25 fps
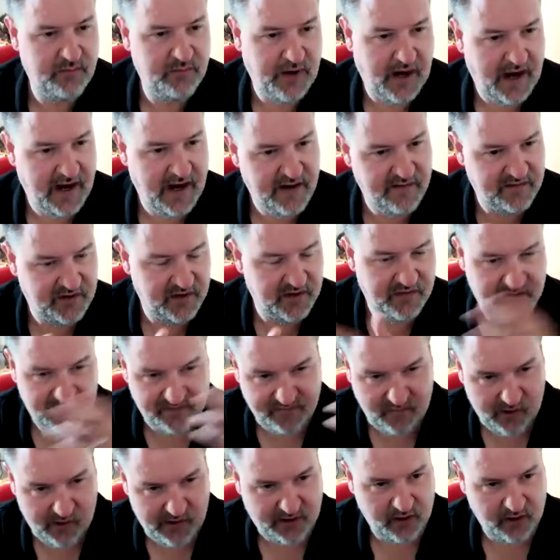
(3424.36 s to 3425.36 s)
behaved in this
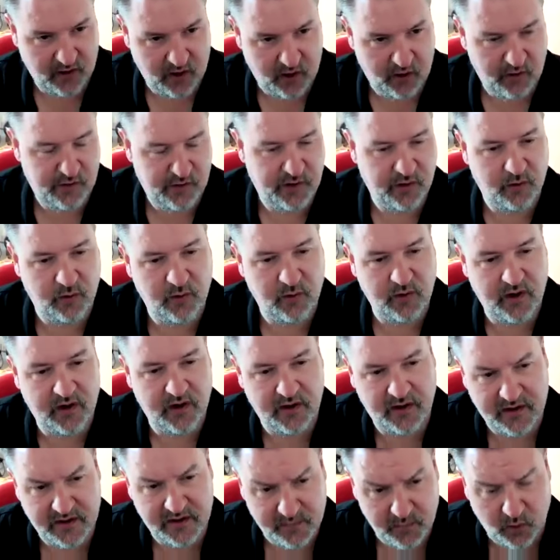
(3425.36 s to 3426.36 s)
very colonial and
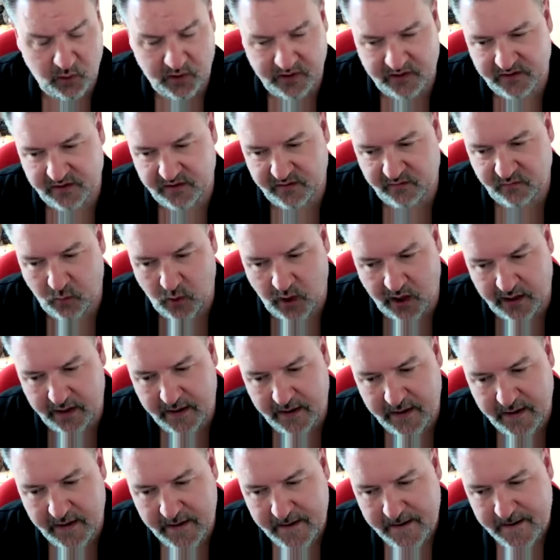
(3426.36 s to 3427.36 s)
exploitative way.
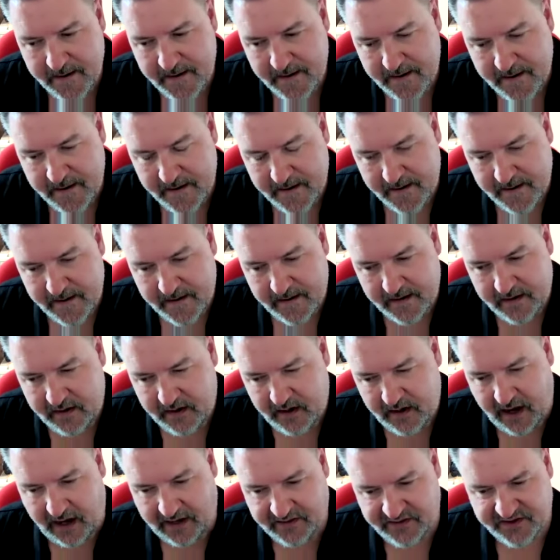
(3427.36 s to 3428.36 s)

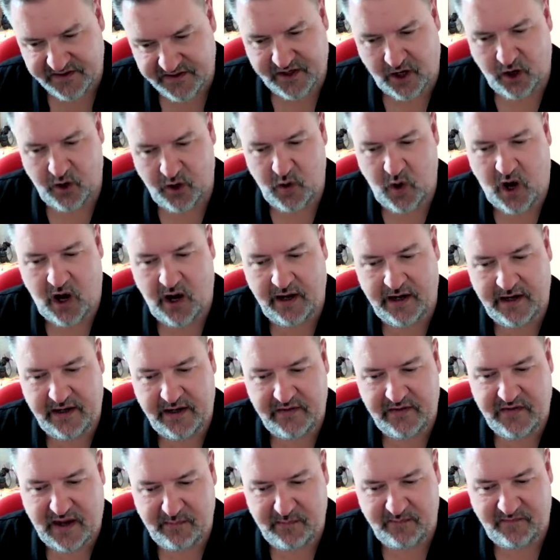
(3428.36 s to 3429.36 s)
And so I
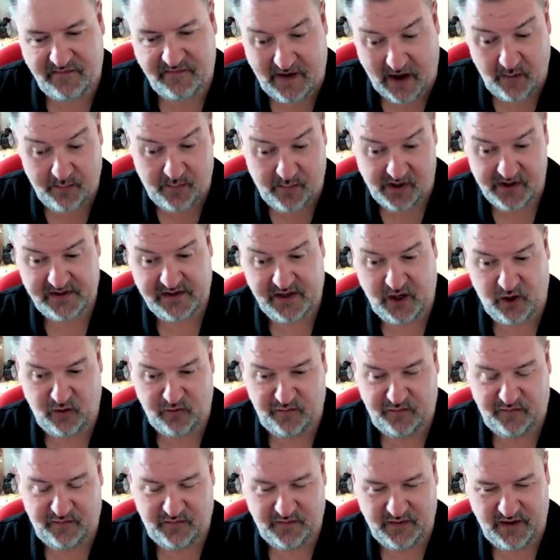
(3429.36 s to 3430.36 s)
then found
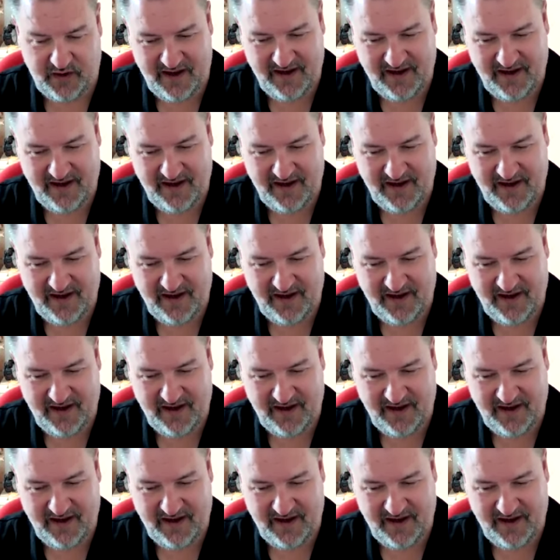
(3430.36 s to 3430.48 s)
myself